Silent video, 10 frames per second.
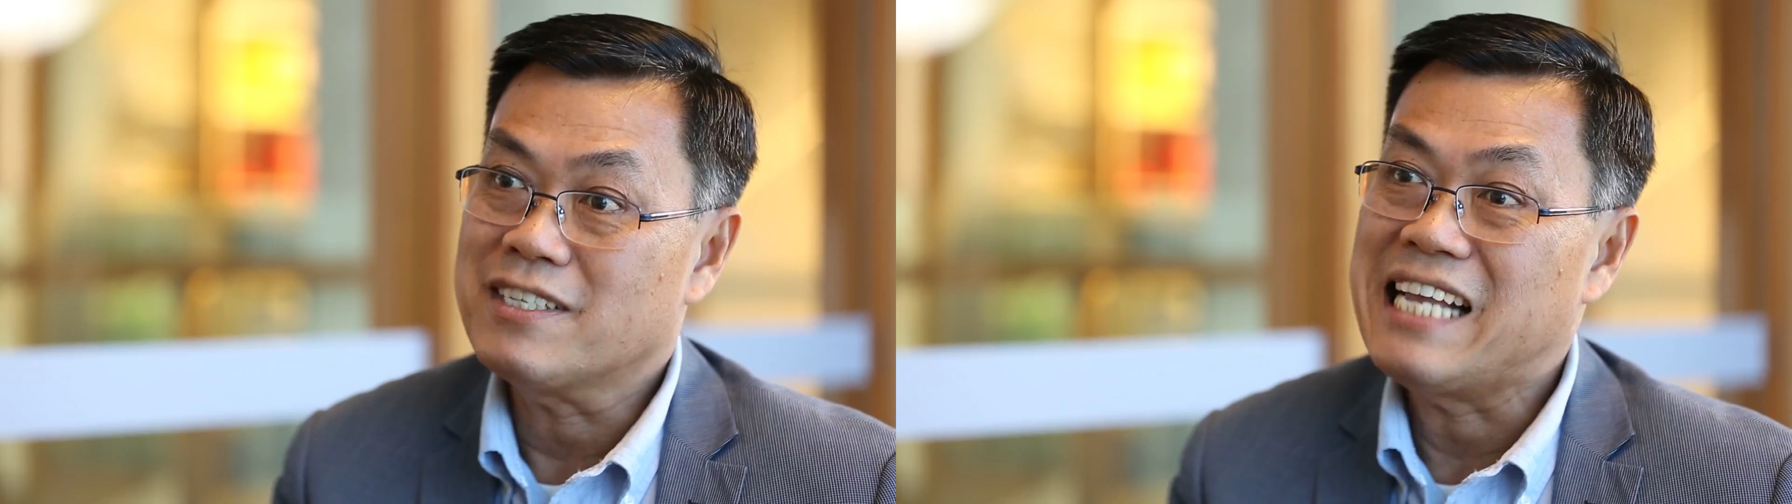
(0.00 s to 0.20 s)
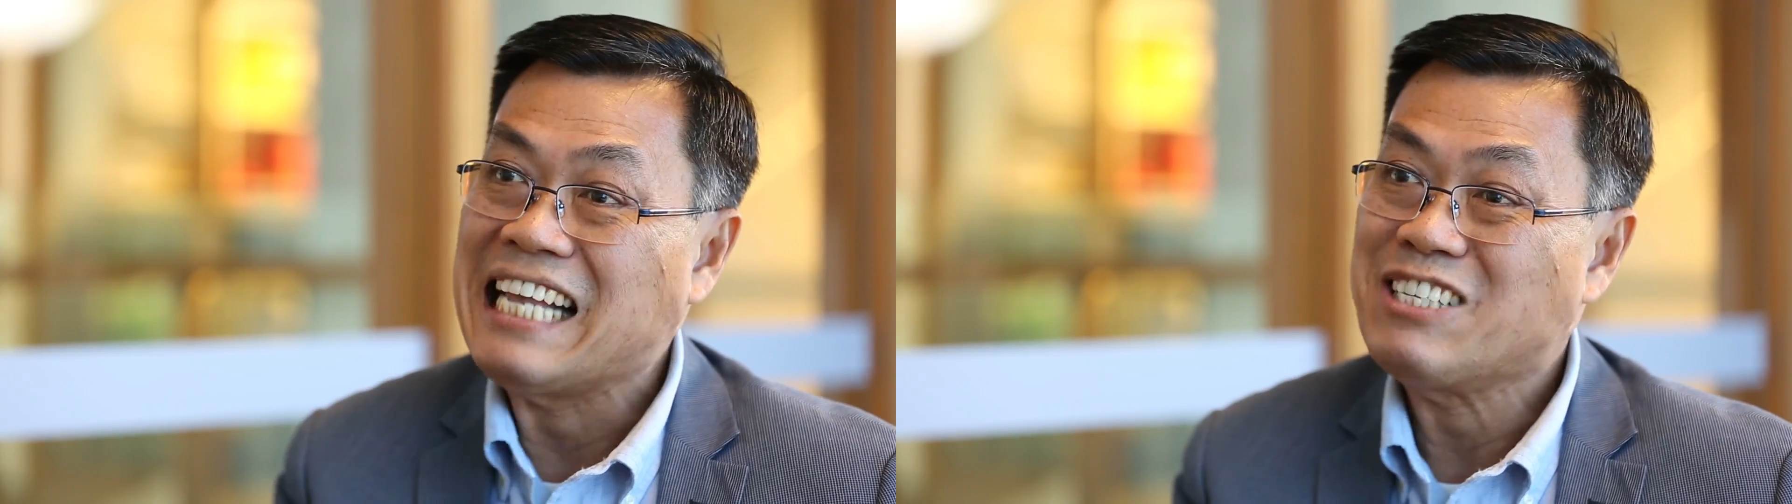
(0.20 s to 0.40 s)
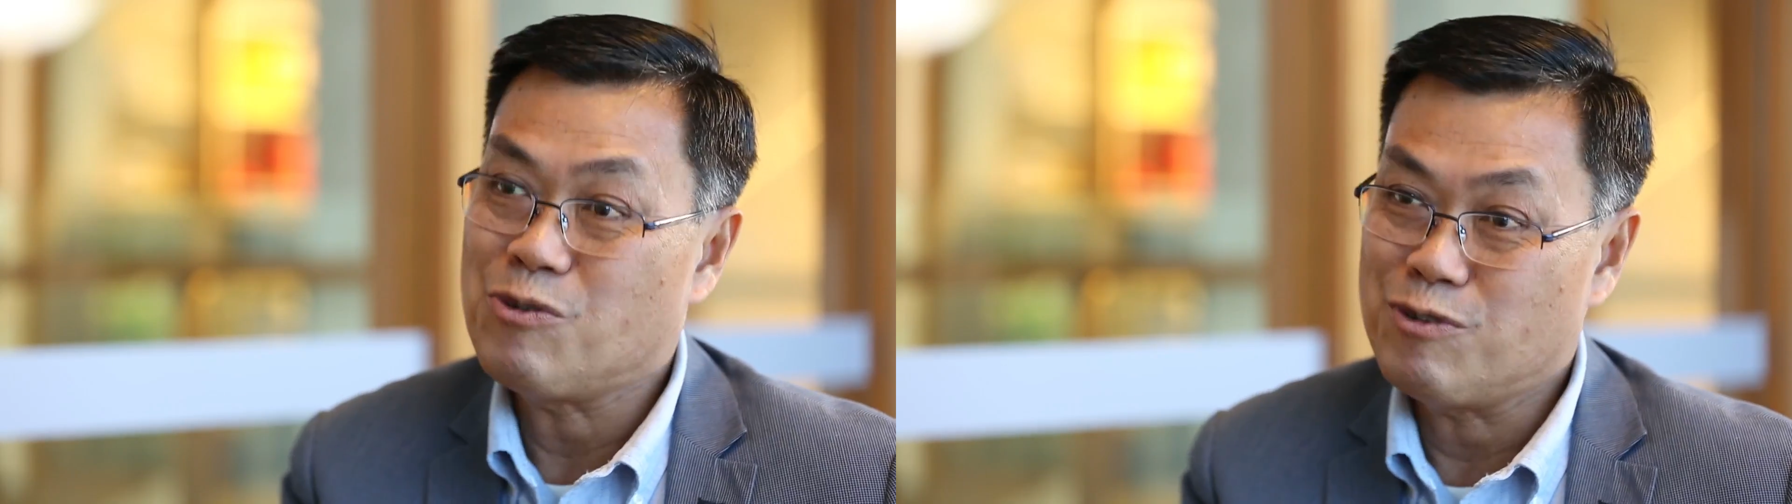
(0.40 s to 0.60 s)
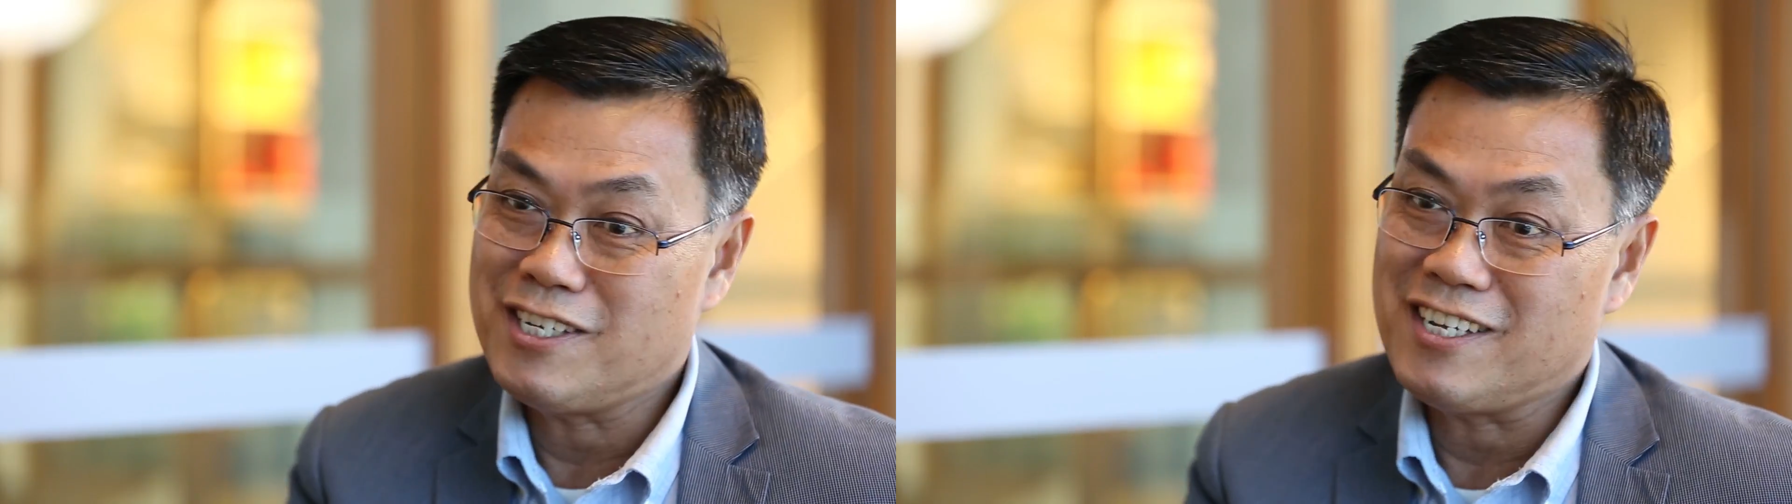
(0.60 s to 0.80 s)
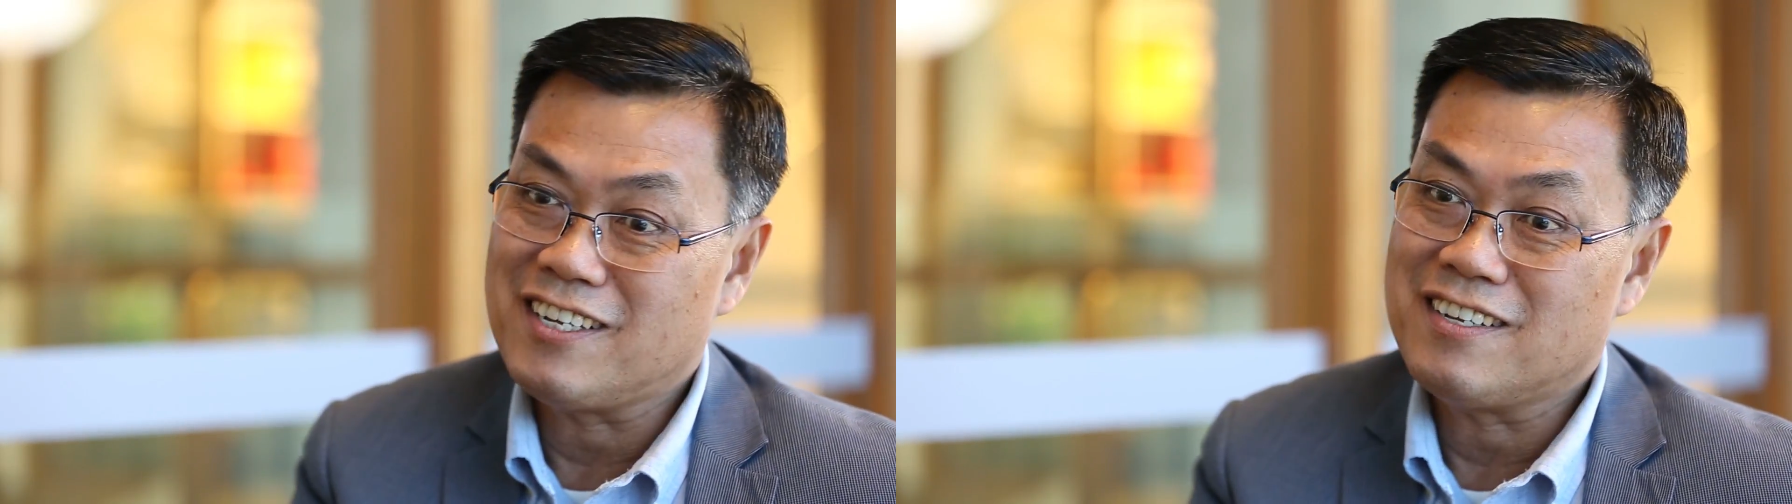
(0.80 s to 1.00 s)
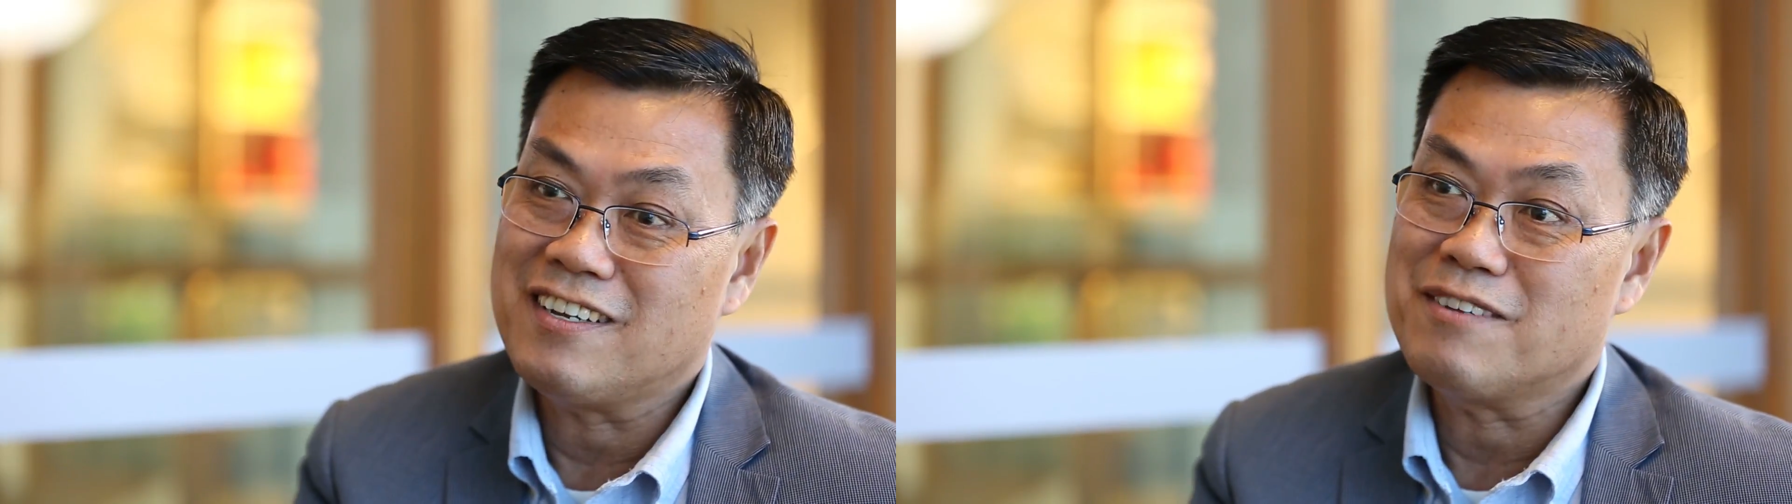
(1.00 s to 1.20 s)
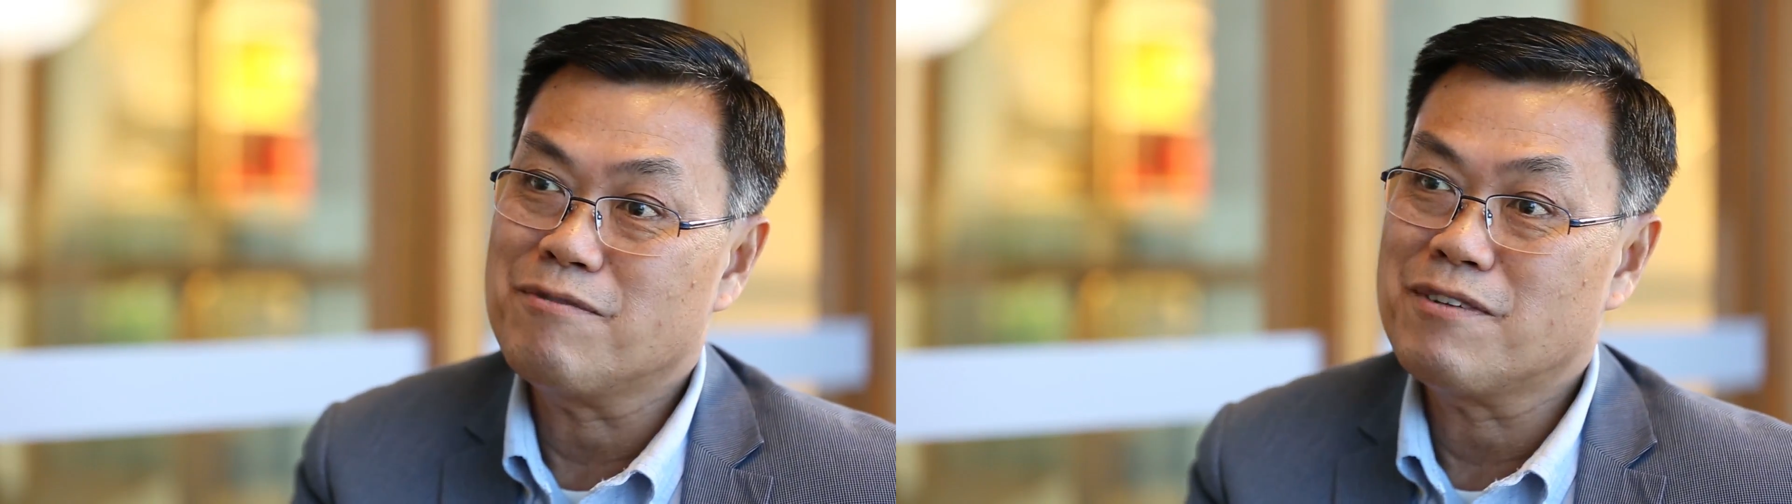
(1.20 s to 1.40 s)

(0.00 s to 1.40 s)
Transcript: were associated